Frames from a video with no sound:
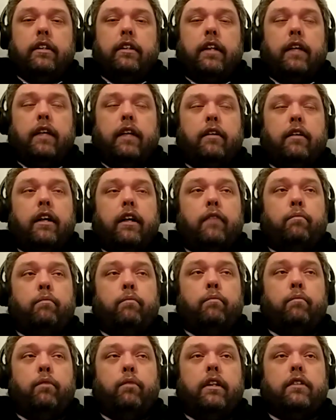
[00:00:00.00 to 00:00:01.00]
I, I
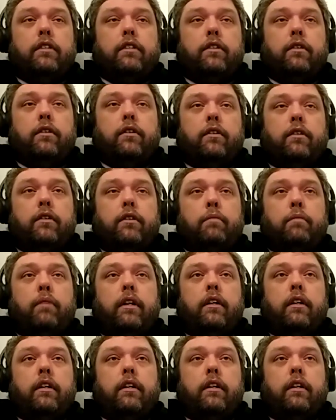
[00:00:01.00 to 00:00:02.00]
put this so I've been
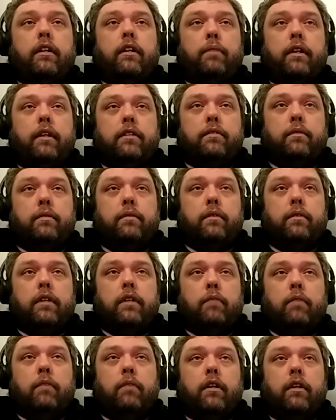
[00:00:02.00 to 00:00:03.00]
playing on the PS4 on
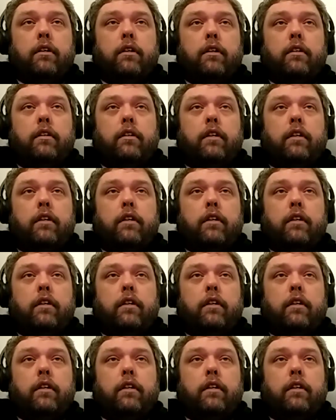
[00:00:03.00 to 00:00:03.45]
that monitor.